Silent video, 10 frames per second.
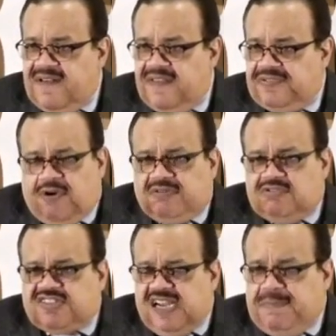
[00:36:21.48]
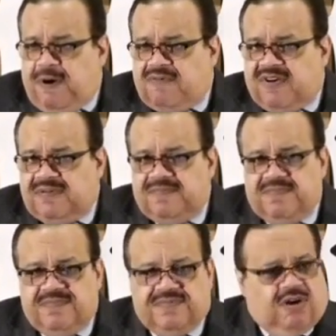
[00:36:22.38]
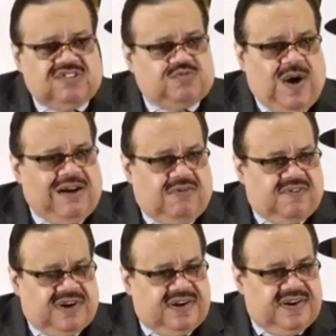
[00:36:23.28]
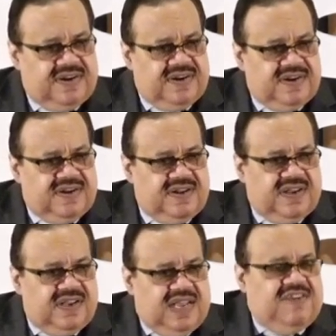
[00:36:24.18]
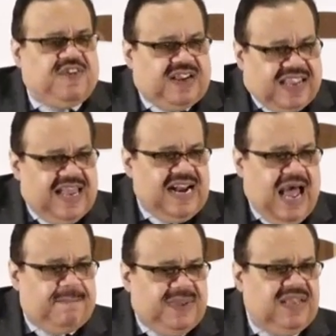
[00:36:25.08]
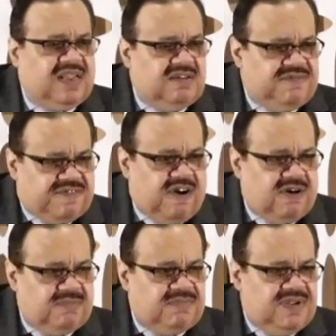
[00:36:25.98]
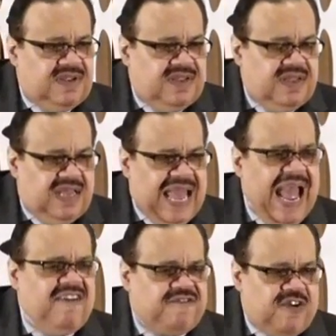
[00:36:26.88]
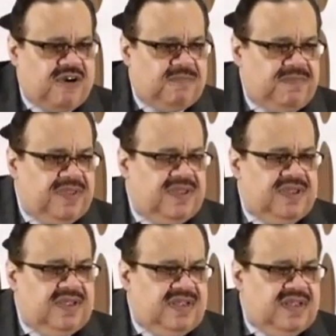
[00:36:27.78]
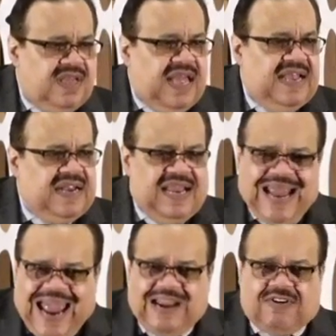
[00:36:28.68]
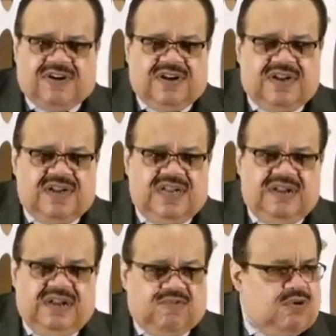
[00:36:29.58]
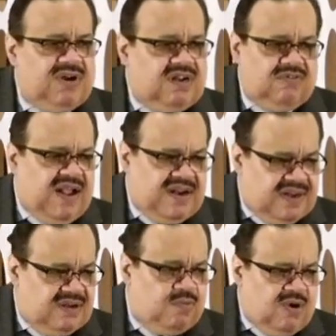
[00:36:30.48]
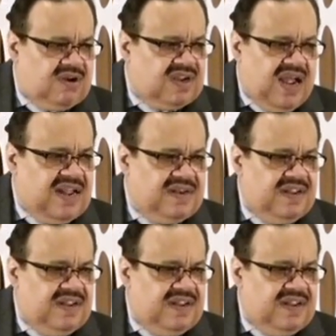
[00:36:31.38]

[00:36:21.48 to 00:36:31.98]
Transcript: Don't lose sleep over it. Don't sweat over it. If it cannot be confirmed, affirmed, and, and anchored, rooted and grounded in the Word of God,